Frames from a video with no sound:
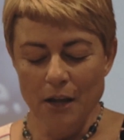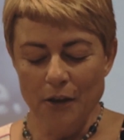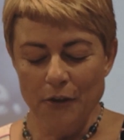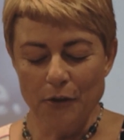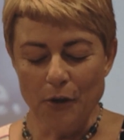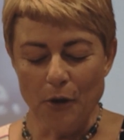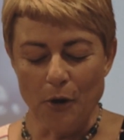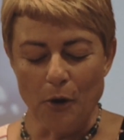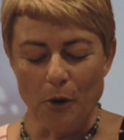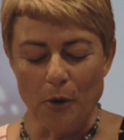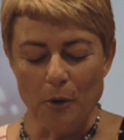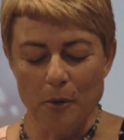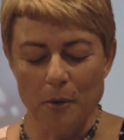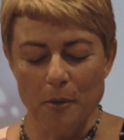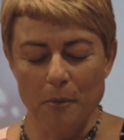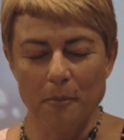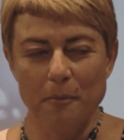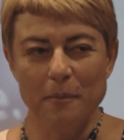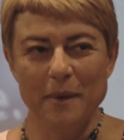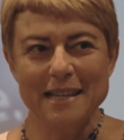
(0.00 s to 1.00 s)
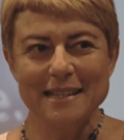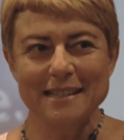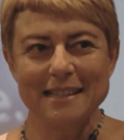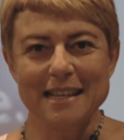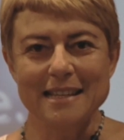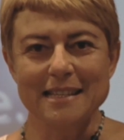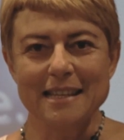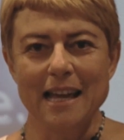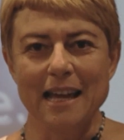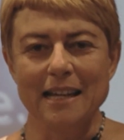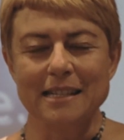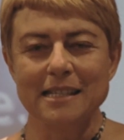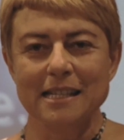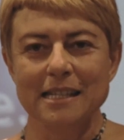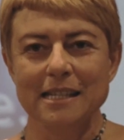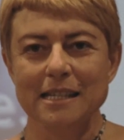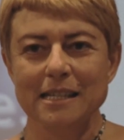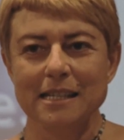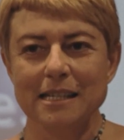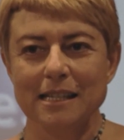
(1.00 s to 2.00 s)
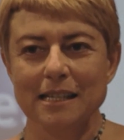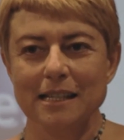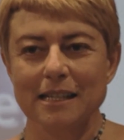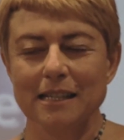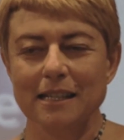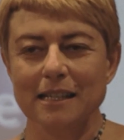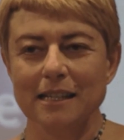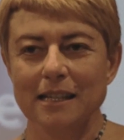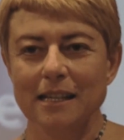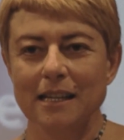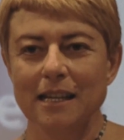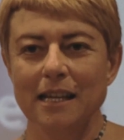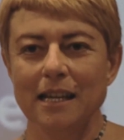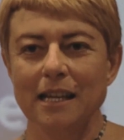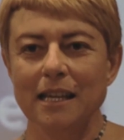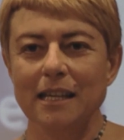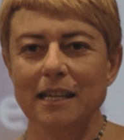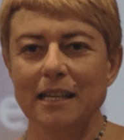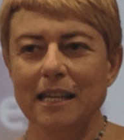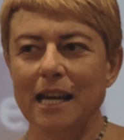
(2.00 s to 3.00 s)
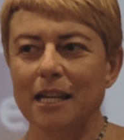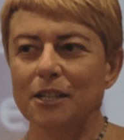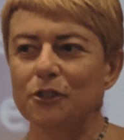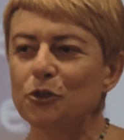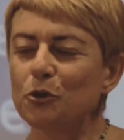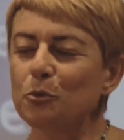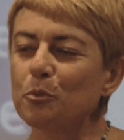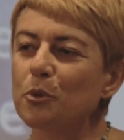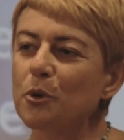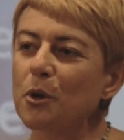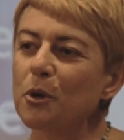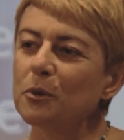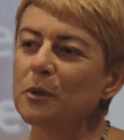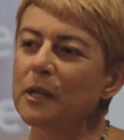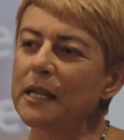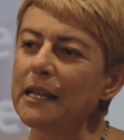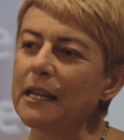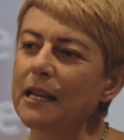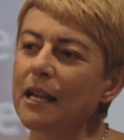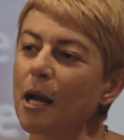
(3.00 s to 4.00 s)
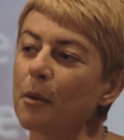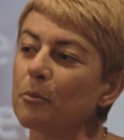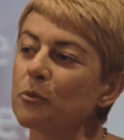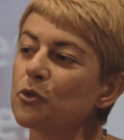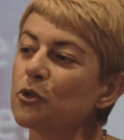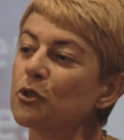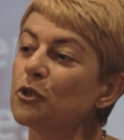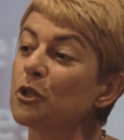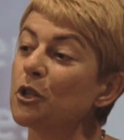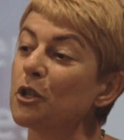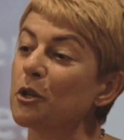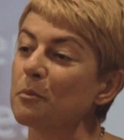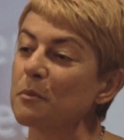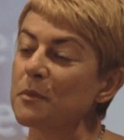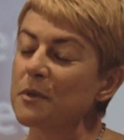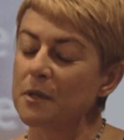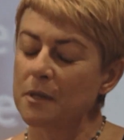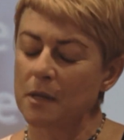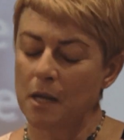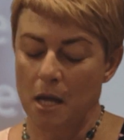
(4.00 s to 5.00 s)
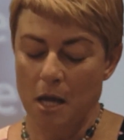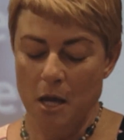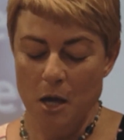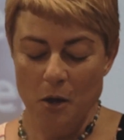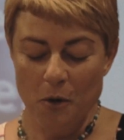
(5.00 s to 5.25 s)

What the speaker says: So business had yet to broadly come to terms